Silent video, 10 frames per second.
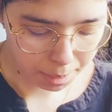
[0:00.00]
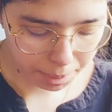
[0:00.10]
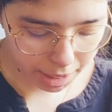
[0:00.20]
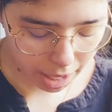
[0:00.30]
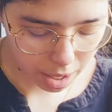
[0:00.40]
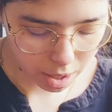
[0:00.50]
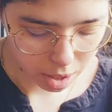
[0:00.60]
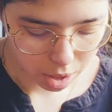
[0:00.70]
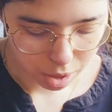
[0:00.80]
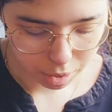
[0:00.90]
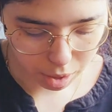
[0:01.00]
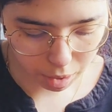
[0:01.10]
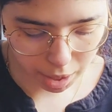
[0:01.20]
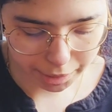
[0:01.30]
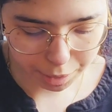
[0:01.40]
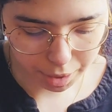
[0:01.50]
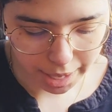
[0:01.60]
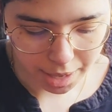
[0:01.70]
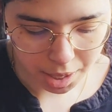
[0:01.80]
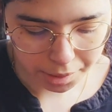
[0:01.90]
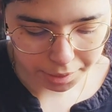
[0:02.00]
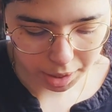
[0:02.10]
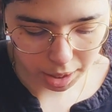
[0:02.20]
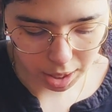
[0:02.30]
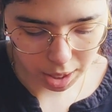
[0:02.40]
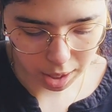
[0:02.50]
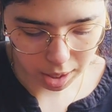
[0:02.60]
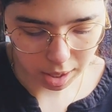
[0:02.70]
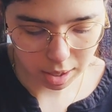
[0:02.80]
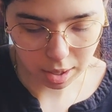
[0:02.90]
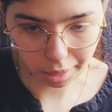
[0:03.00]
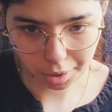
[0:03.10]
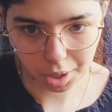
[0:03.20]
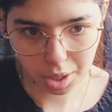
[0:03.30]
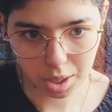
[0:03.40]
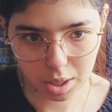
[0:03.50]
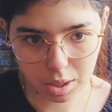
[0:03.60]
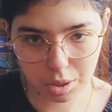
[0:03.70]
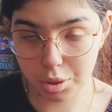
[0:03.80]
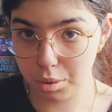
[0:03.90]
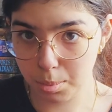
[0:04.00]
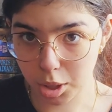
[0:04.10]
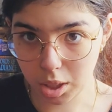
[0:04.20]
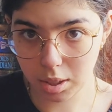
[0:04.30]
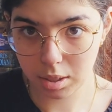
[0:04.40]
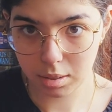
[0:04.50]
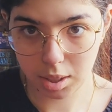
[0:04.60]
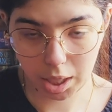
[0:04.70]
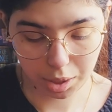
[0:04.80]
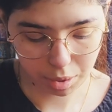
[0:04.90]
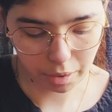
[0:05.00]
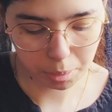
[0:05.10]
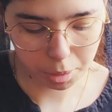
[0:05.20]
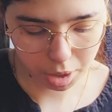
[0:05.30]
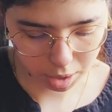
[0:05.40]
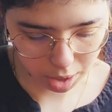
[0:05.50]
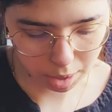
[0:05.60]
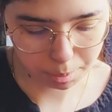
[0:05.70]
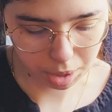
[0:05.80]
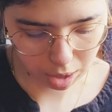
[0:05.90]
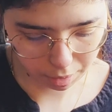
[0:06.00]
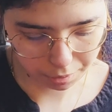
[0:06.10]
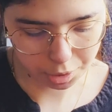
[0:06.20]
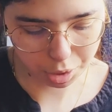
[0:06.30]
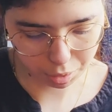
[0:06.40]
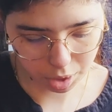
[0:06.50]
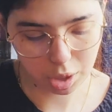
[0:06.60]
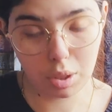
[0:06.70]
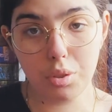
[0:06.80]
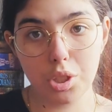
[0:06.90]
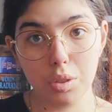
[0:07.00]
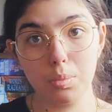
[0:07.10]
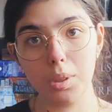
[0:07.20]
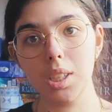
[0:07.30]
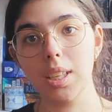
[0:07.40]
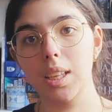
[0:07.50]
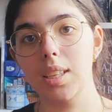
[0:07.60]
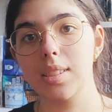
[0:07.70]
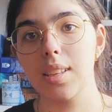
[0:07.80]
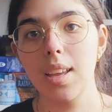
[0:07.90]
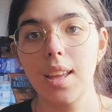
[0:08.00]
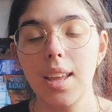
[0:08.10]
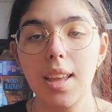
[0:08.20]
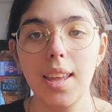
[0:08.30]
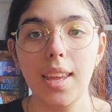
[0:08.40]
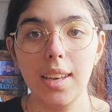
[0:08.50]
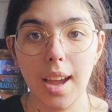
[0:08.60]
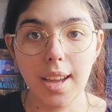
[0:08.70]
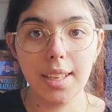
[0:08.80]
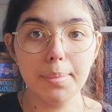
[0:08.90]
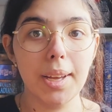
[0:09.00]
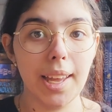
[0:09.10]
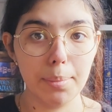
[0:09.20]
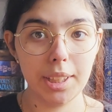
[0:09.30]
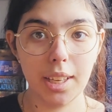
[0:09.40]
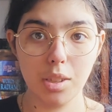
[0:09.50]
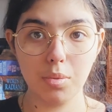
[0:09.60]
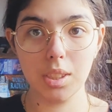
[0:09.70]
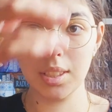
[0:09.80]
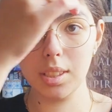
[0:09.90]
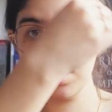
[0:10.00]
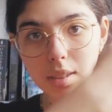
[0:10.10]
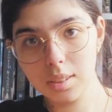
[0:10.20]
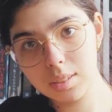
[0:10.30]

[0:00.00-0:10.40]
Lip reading: But yeah, so I do have another June book. I do have a book that I'm picking for June. The new June book is Inanna by Emily H. Wilson.